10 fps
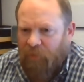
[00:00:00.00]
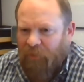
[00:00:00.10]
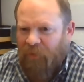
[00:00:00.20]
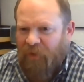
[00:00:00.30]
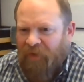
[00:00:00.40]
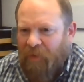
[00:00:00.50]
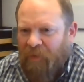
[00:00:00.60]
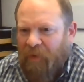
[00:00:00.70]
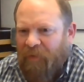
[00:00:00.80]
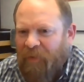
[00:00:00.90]
people do, and
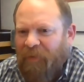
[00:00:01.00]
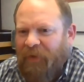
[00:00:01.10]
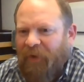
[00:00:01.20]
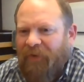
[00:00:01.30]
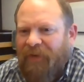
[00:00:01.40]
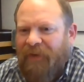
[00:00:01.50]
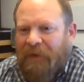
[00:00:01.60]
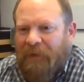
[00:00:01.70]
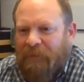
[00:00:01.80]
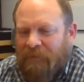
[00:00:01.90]
sometimes people don't.
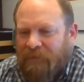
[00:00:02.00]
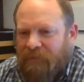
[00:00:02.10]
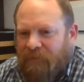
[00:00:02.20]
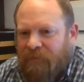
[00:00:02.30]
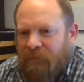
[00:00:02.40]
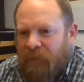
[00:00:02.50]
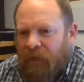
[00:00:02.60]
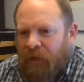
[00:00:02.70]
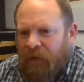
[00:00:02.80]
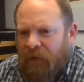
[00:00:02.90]

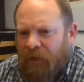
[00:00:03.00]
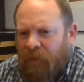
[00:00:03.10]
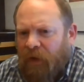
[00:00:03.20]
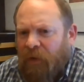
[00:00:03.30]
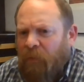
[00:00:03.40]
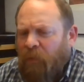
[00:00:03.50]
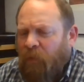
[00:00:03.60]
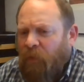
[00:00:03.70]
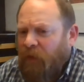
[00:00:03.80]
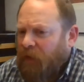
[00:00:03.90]
Um, I'm
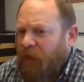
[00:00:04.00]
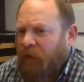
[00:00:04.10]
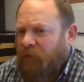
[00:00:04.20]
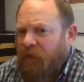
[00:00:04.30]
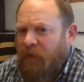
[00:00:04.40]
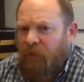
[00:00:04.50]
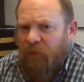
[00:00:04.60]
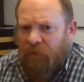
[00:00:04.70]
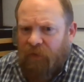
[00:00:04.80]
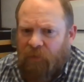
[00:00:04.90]
thinking actually
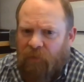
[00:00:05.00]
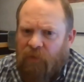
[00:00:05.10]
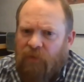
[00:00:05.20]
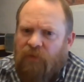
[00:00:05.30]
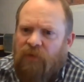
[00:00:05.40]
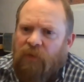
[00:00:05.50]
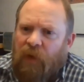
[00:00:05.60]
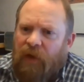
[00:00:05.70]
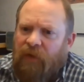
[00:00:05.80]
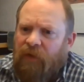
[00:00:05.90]
there's a few new
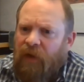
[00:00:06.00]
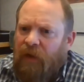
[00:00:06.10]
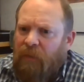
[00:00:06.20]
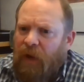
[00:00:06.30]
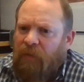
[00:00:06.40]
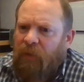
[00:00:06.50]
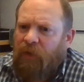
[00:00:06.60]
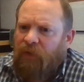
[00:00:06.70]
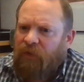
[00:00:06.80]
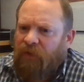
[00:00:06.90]
faces here. Maybe
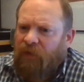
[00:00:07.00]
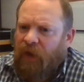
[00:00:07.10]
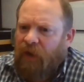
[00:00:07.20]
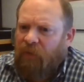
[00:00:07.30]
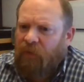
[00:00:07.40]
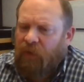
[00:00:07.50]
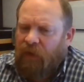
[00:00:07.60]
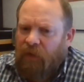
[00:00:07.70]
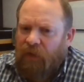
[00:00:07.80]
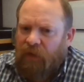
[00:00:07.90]
we could just start with
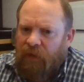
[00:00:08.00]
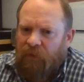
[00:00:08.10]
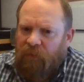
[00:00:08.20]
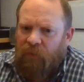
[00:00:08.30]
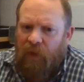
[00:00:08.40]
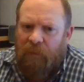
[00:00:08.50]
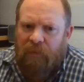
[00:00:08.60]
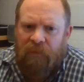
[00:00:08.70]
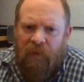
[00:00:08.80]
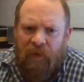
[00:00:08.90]
hearing if
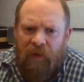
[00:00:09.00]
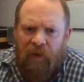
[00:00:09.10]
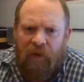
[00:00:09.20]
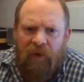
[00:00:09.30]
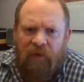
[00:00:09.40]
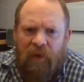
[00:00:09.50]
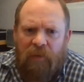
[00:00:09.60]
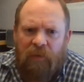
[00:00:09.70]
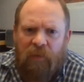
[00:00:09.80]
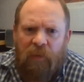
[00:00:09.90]
um,
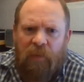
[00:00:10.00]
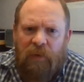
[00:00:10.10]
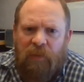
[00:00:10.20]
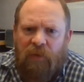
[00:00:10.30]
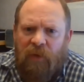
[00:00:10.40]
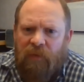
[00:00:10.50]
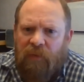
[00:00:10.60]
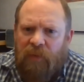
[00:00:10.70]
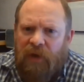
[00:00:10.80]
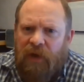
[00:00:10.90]
some of the people who
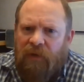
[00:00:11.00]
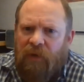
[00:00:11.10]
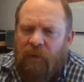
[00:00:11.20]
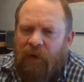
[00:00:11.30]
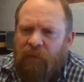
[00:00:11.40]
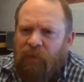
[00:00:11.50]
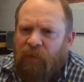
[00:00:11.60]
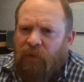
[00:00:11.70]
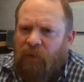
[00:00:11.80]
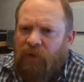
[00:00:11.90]
haven't been here very much
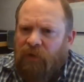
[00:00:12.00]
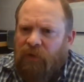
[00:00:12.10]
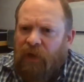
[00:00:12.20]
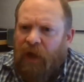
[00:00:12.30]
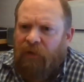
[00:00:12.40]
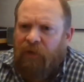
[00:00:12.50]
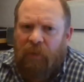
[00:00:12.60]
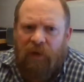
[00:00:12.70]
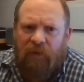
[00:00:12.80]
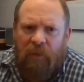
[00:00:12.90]
before want to ask
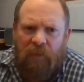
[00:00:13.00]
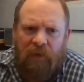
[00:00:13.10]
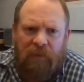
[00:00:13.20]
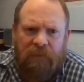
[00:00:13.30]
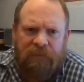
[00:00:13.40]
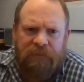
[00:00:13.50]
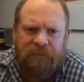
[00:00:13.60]
about something.